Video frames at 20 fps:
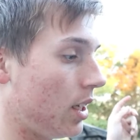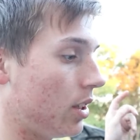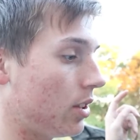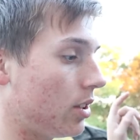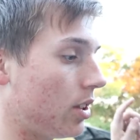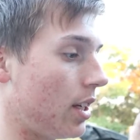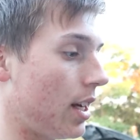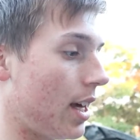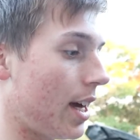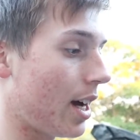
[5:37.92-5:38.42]

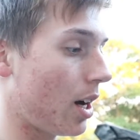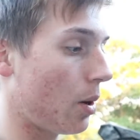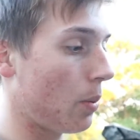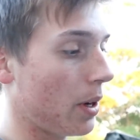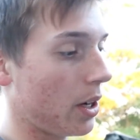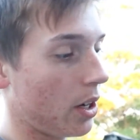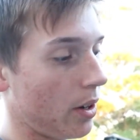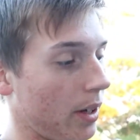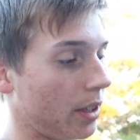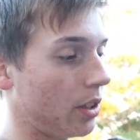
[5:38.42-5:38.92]
So now
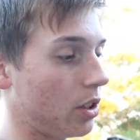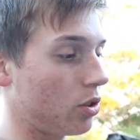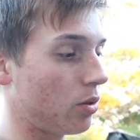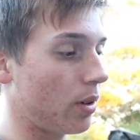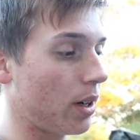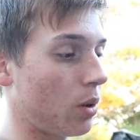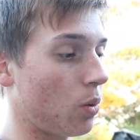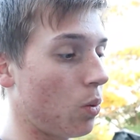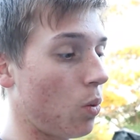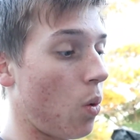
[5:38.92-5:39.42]
we're going to
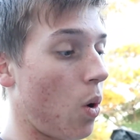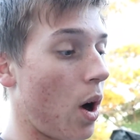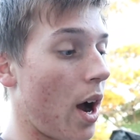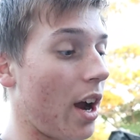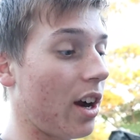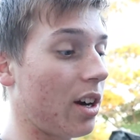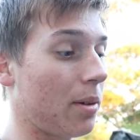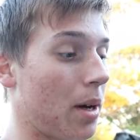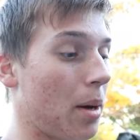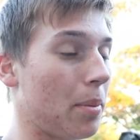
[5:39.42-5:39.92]
try to
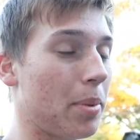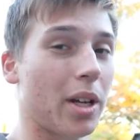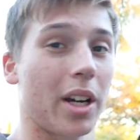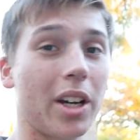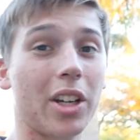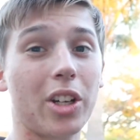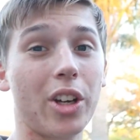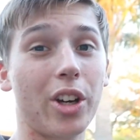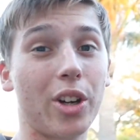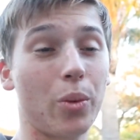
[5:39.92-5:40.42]
wire them up, but I
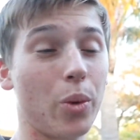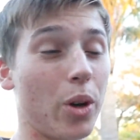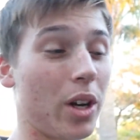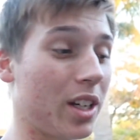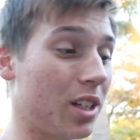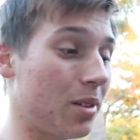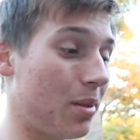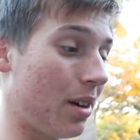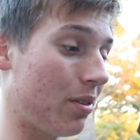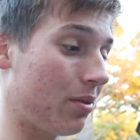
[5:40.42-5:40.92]
gotta go to
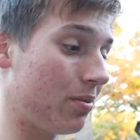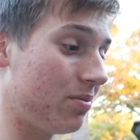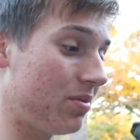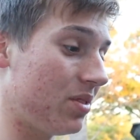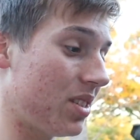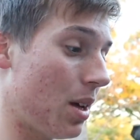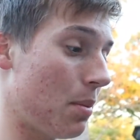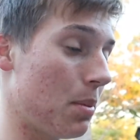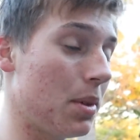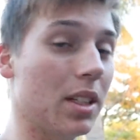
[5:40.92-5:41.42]
work in about
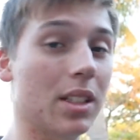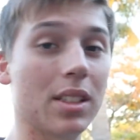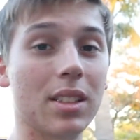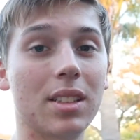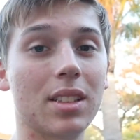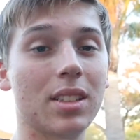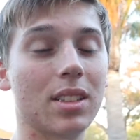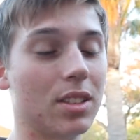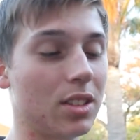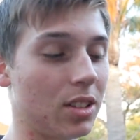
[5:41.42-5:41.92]
ten
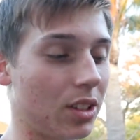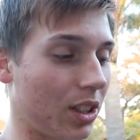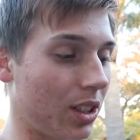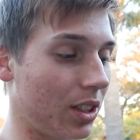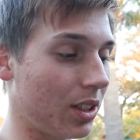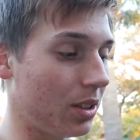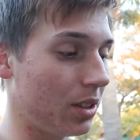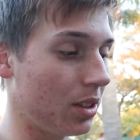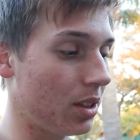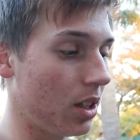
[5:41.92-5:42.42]
minutes.
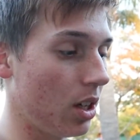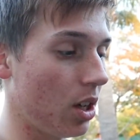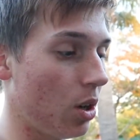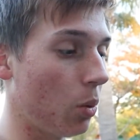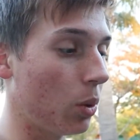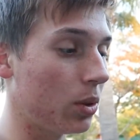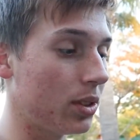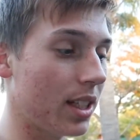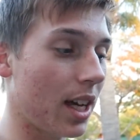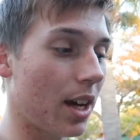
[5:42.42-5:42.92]
So
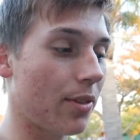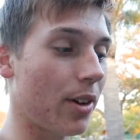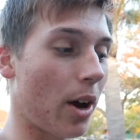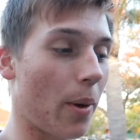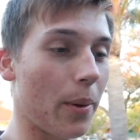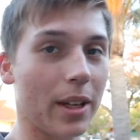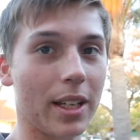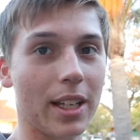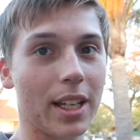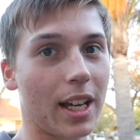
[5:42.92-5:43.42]
we'll see how far
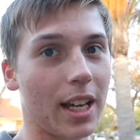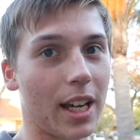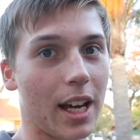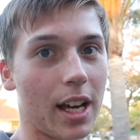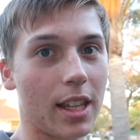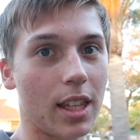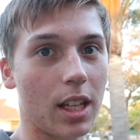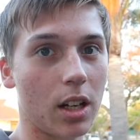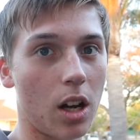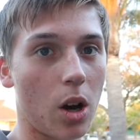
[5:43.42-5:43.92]
we can get
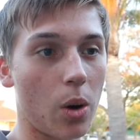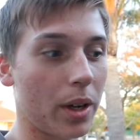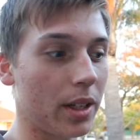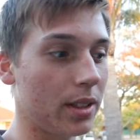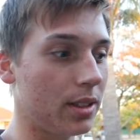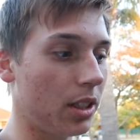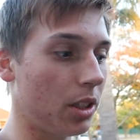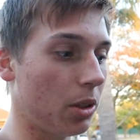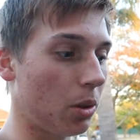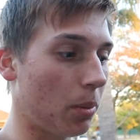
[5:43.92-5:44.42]
and then I'll
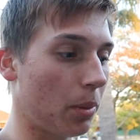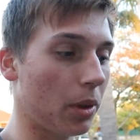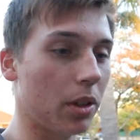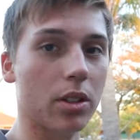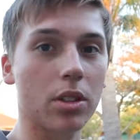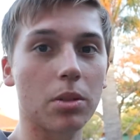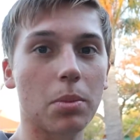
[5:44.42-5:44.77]
continue on with it